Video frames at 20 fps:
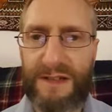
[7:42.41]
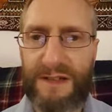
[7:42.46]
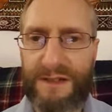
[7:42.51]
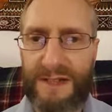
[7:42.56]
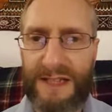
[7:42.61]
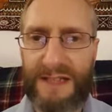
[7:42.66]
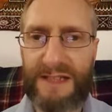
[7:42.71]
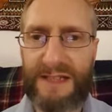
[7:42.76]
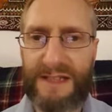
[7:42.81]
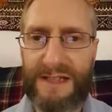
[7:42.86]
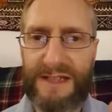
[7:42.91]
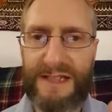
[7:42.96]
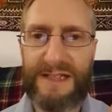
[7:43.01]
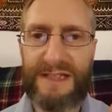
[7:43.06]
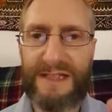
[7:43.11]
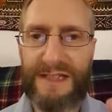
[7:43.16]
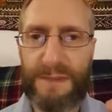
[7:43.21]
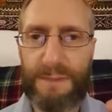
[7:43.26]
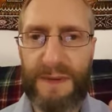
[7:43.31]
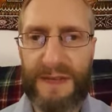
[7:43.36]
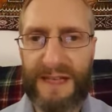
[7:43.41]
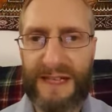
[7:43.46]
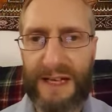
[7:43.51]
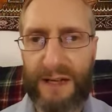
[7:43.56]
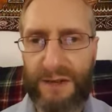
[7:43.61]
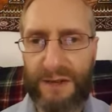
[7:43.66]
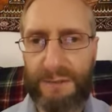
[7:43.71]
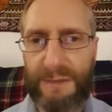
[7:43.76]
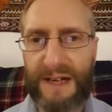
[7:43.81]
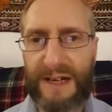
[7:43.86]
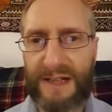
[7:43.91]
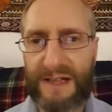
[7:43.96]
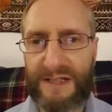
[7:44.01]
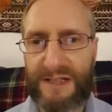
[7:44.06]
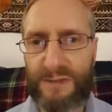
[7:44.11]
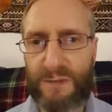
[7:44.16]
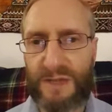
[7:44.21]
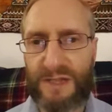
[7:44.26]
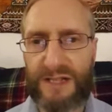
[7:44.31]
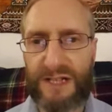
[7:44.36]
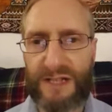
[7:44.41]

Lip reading: Then it's easy to pick out the markers which